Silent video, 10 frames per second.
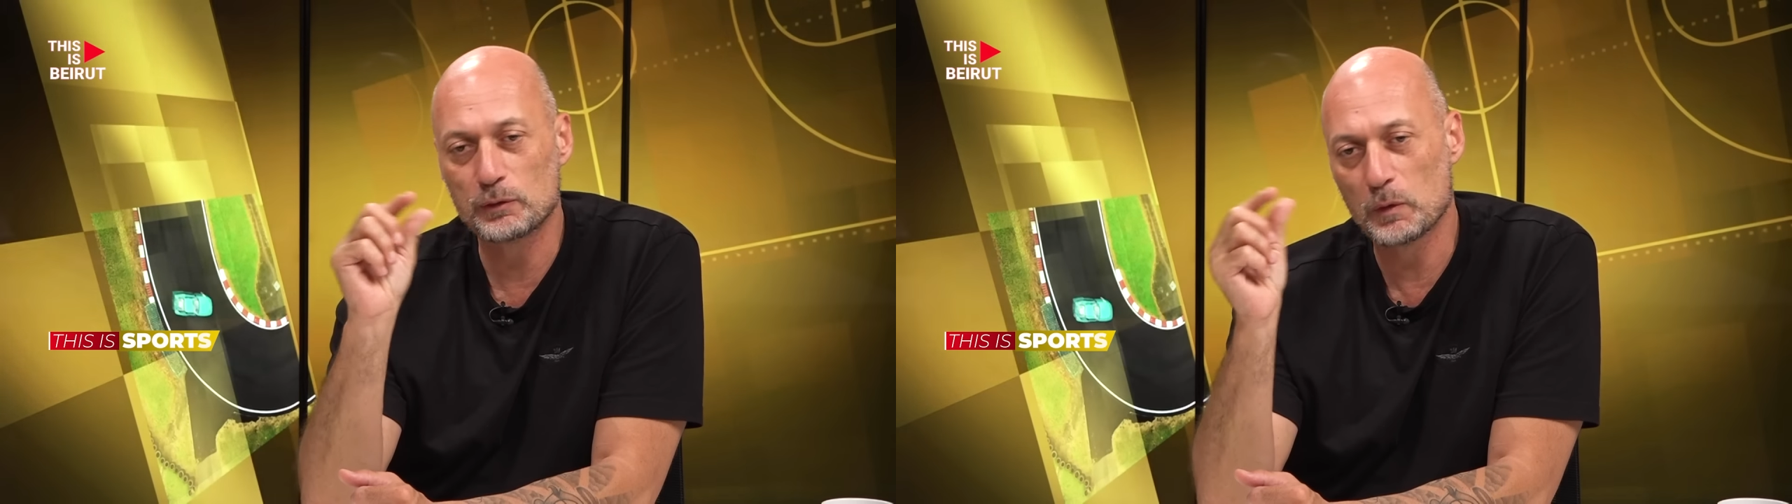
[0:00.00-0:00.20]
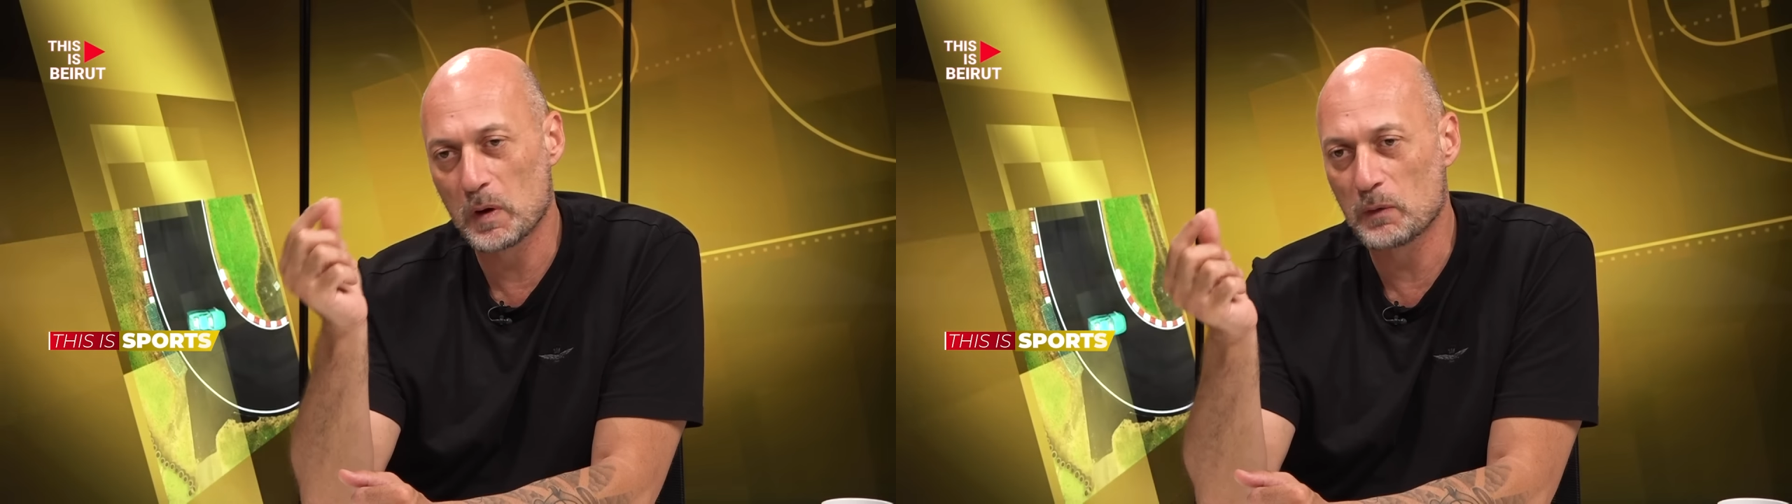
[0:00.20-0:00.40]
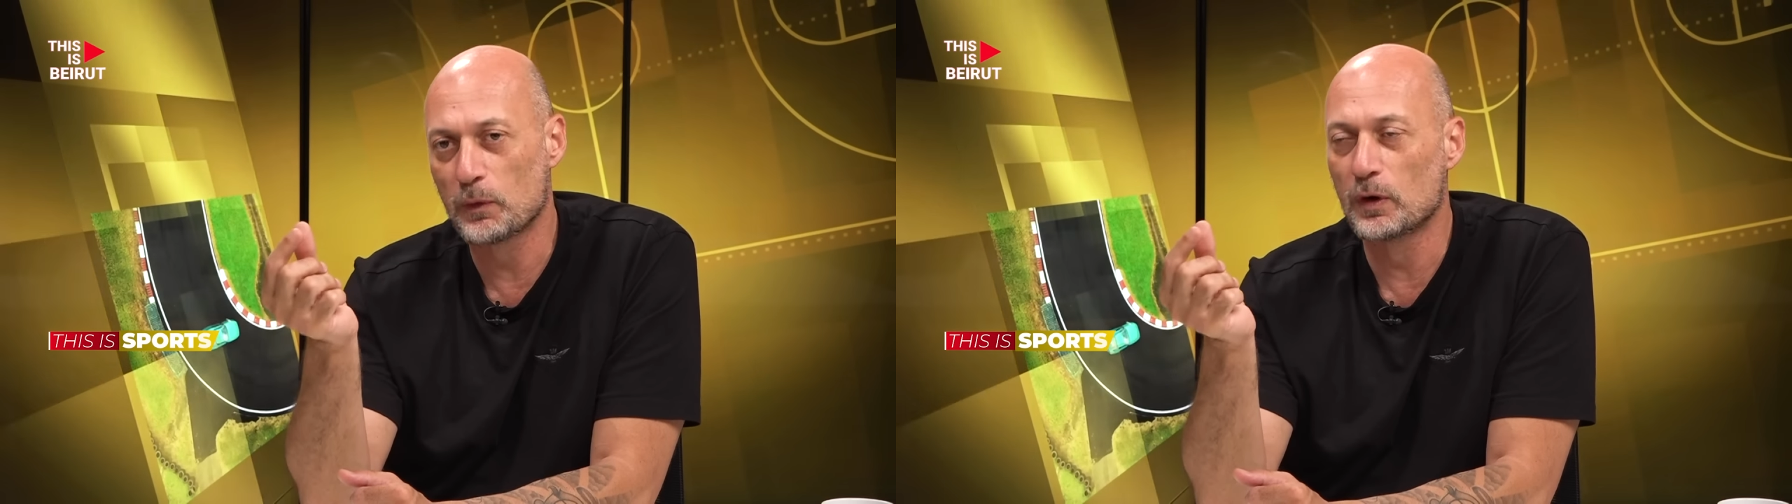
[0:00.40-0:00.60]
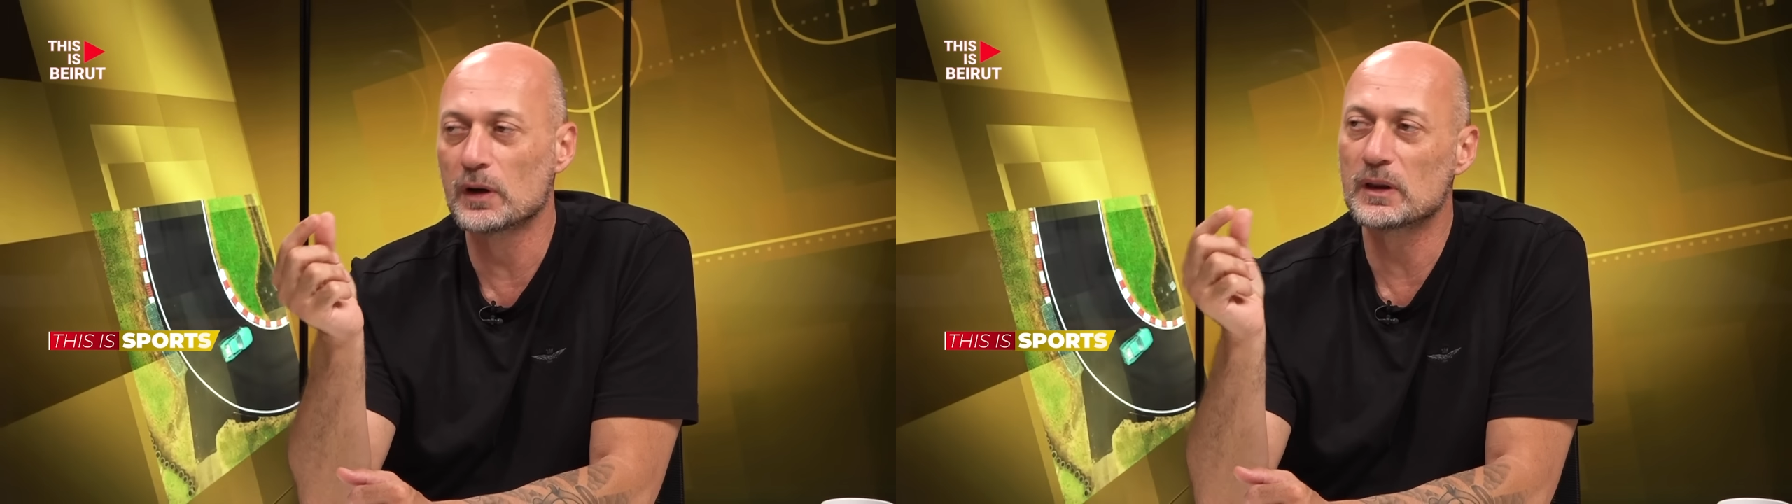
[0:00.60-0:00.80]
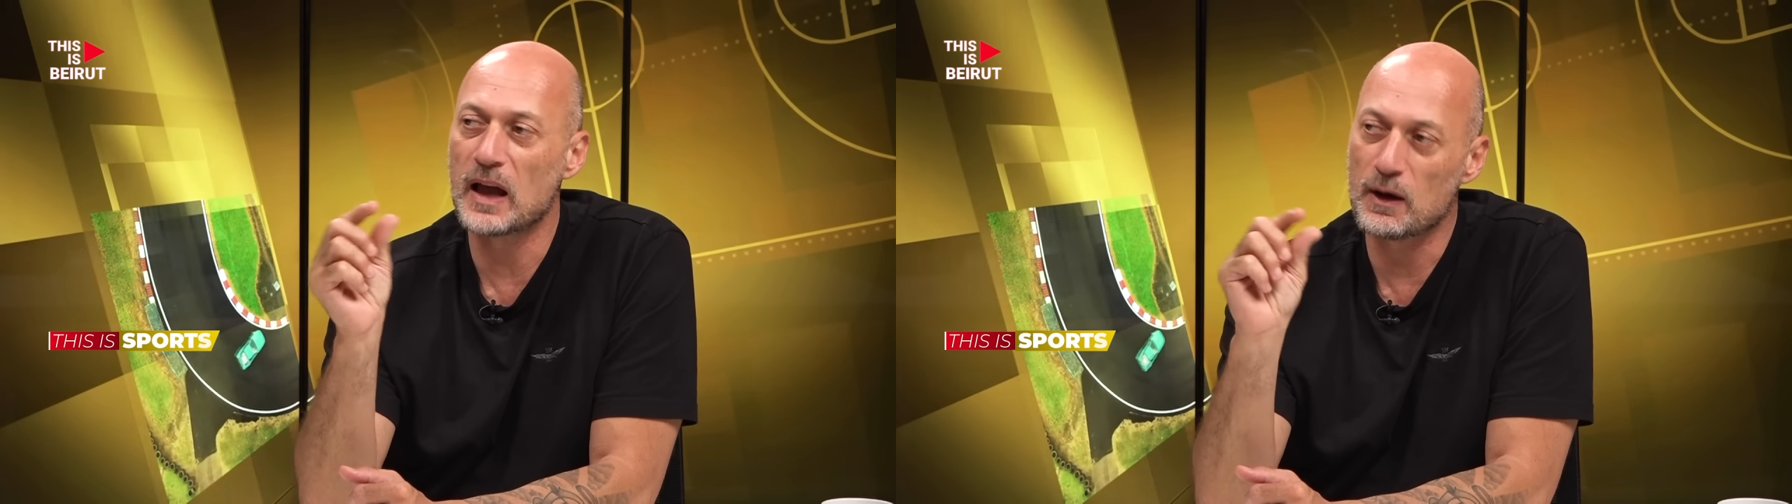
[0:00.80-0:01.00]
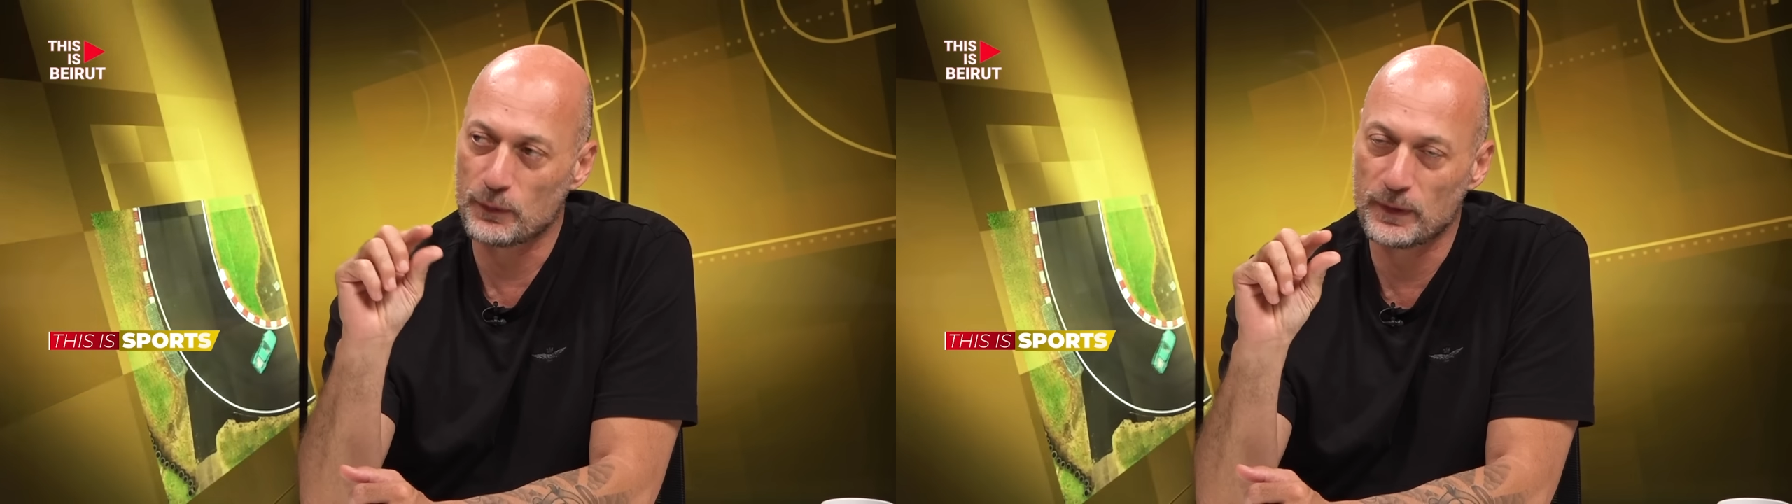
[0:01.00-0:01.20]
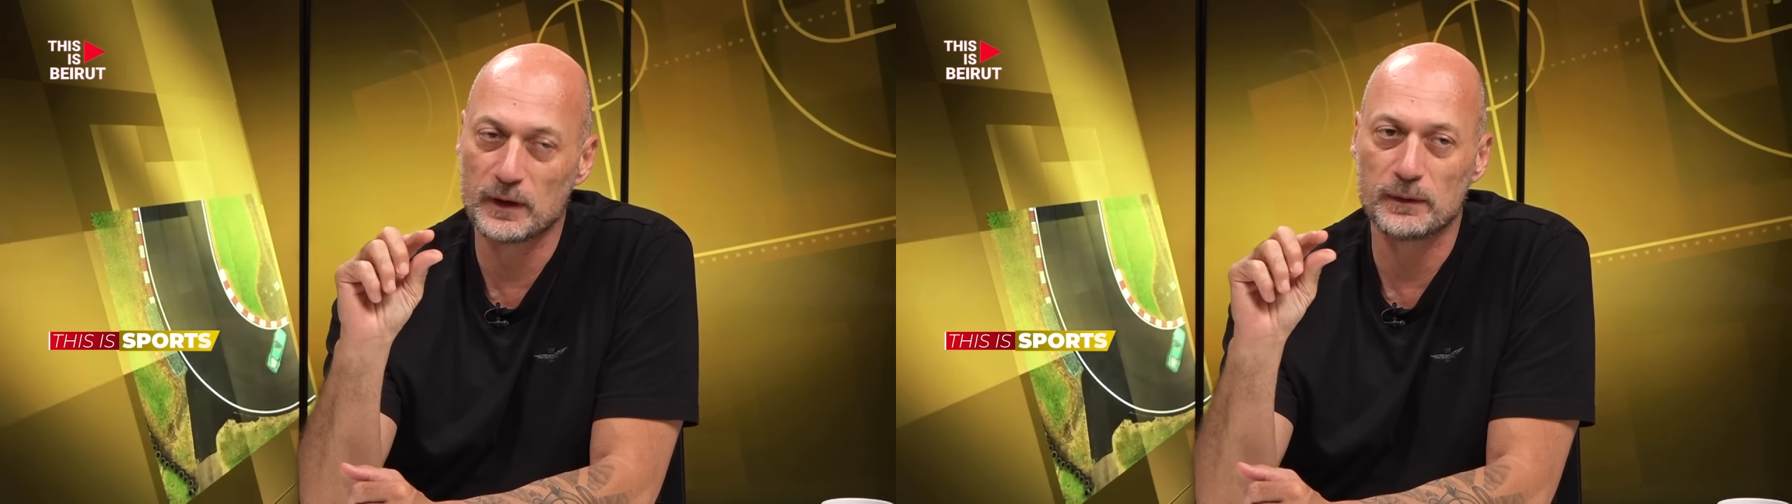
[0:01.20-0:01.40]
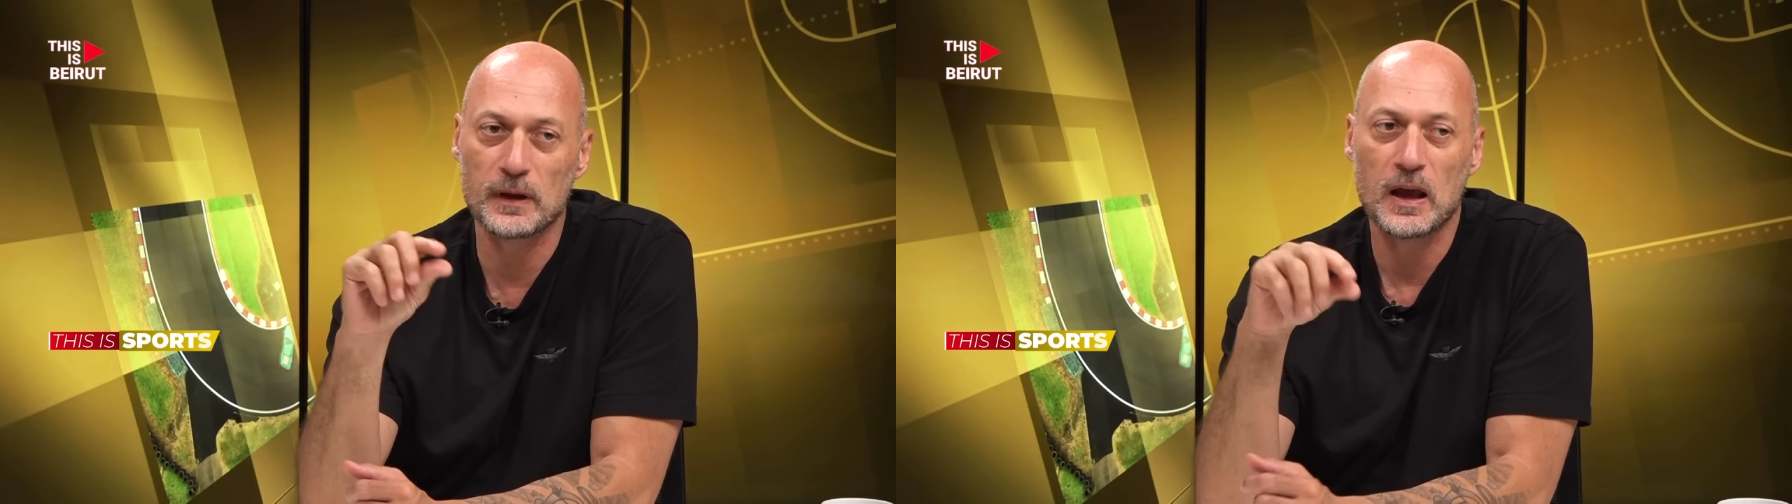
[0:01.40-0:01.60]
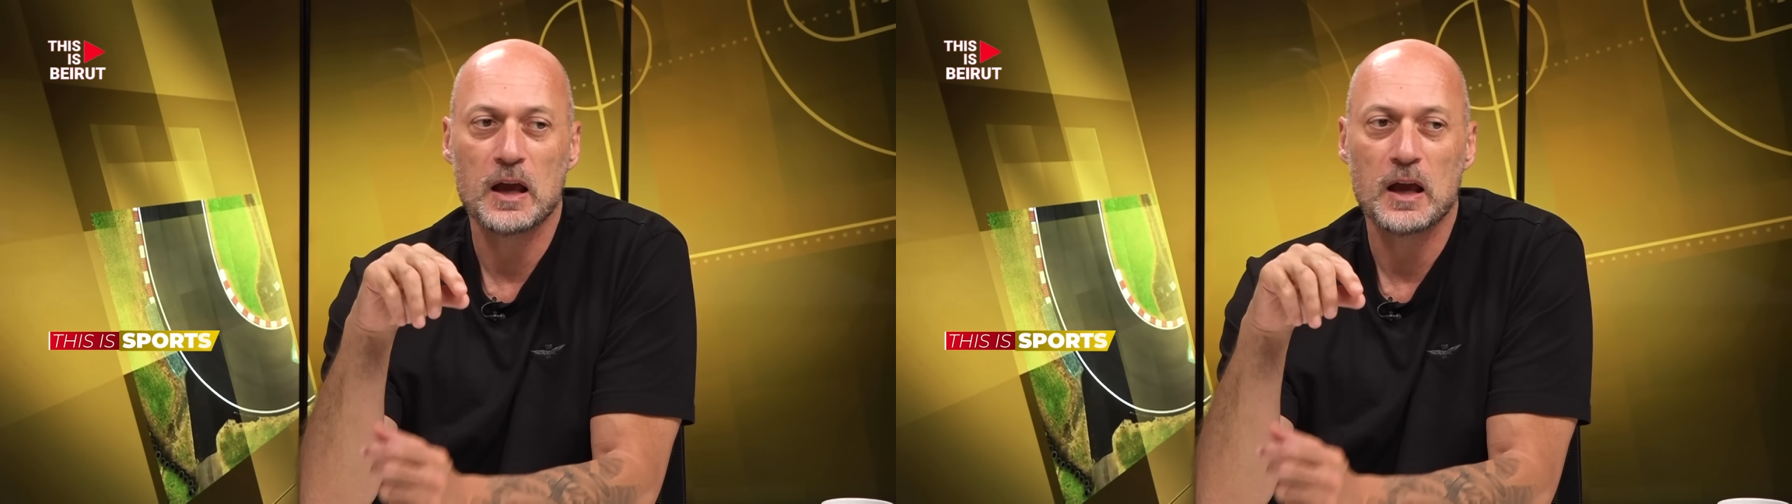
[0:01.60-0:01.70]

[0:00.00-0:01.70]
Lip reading: We were 4th, now 5th.